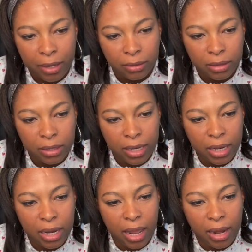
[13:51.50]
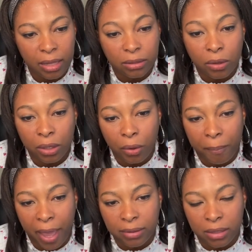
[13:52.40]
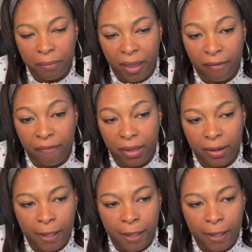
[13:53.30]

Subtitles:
Delete it, and it's going to go back to the bank feed.